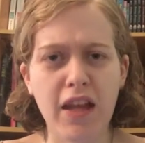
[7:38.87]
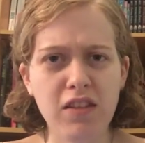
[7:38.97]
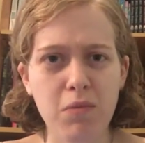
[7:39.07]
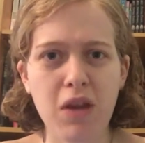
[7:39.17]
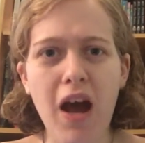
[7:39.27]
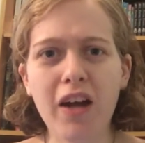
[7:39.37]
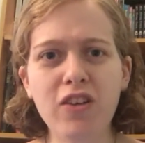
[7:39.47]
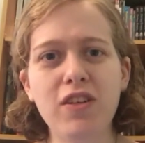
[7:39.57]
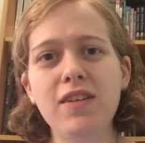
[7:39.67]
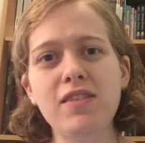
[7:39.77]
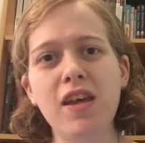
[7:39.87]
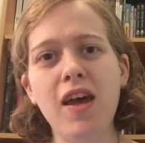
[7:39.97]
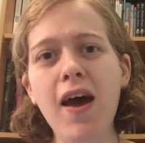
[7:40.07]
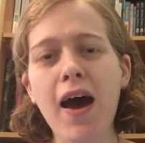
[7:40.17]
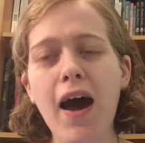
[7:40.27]
It's obnoxious.
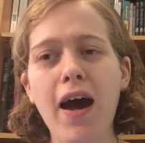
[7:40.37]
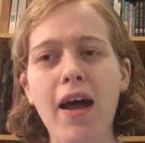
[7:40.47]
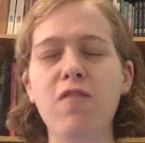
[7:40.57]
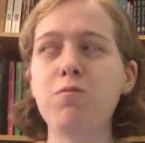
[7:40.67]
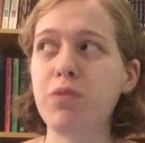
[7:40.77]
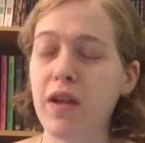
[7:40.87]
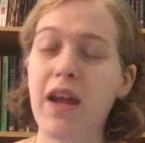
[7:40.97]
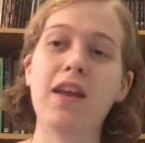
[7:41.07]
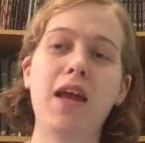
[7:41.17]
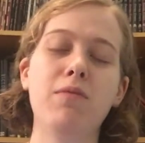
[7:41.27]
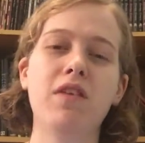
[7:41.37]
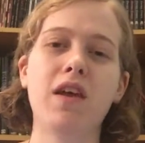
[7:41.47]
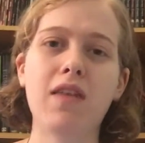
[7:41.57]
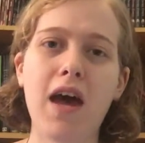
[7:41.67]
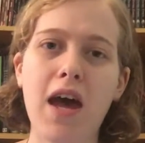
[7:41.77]
I've played games
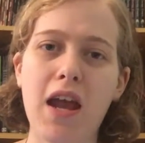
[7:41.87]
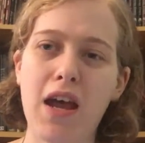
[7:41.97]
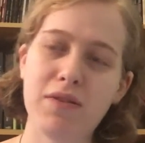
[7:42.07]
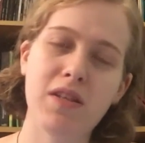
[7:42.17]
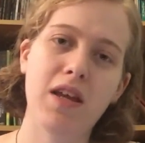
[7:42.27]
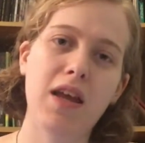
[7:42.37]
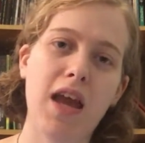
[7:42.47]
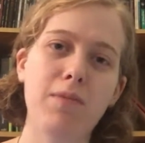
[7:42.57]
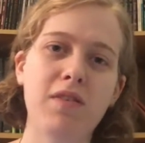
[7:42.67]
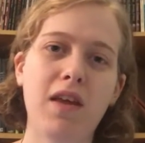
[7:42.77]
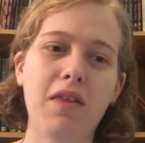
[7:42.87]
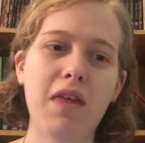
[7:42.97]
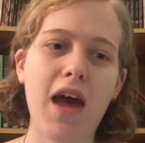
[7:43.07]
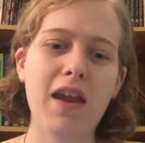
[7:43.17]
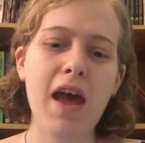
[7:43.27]
like that. I've seen games like
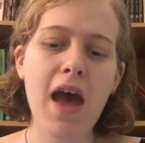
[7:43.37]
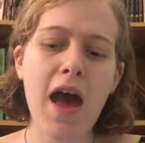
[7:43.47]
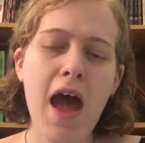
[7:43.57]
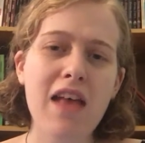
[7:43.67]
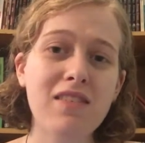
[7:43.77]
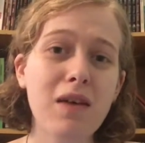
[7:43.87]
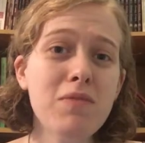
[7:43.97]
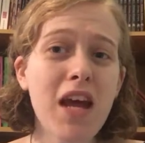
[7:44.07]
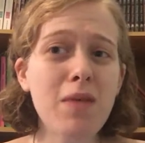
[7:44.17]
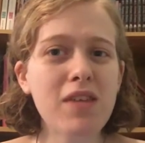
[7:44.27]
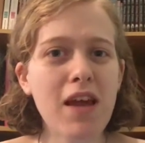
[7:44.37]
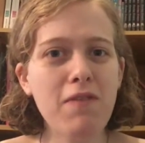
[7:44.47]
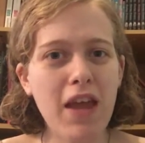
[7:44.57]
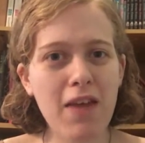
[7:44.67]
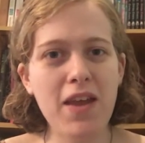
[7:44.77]
that. Sometimes
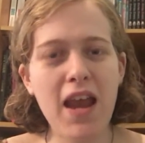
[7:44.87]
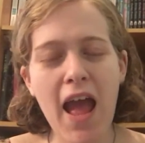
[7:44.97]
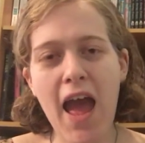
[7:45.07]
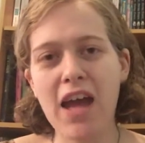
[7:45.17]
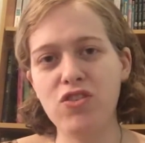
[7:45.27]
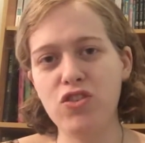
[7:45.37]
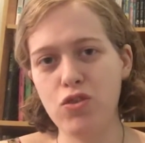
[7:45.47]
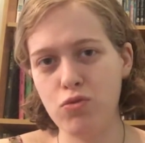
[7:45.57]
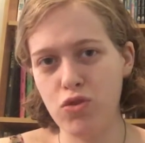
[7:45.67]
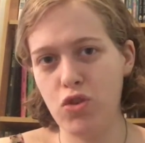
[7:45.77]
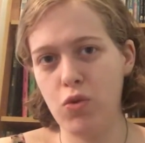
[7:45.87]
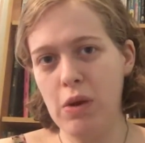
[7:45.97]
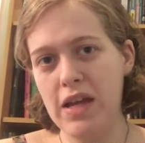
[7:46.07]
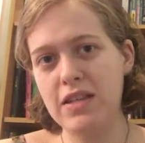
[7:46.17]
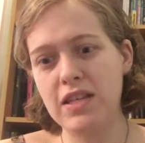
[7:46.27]
I've even had to
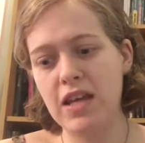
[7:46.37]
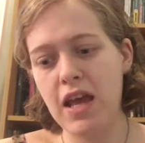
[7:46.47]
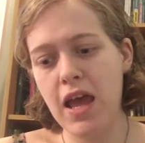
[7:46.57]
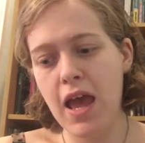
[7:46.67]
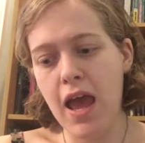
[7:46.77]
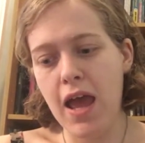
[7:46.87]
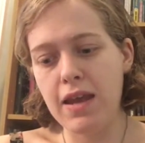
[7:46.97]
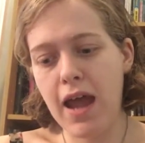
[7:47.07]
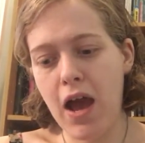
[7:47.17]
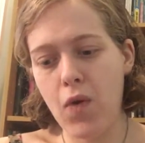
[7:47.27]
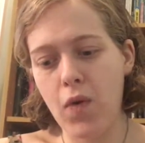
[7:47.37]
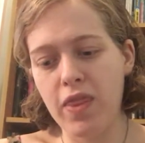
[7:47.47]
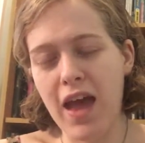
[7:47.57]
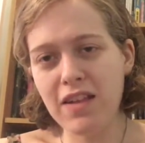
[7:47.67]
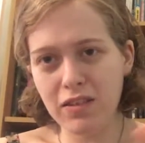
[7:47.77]
do it. Now,
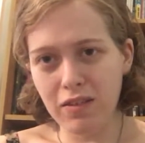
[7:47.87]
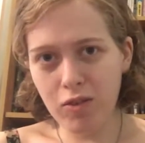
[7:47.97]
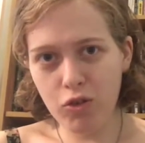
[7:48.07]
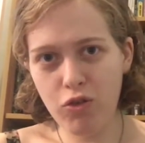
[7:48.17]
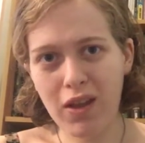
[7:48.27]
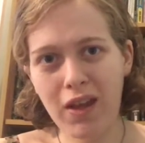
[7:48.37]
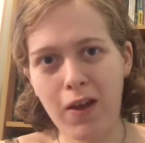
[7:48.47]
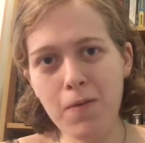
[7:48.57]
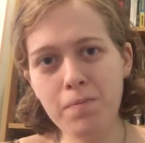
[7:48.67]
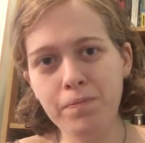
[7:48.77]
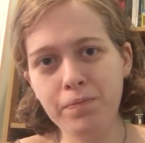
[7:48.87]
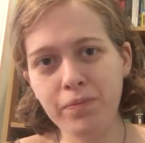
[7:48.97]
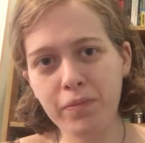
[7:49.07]
that's a little trickier.